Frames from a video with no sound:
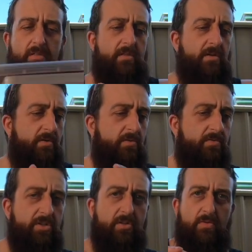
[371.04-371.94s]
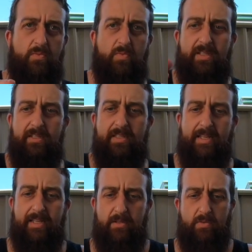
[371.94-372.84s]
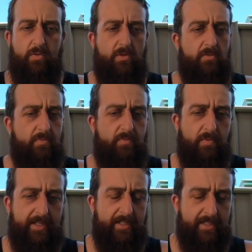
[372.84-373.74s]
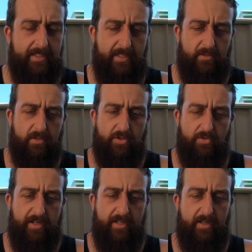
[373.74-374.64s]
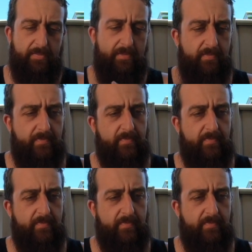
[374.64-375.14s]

So I'll show you the ones that will I can sell straight up.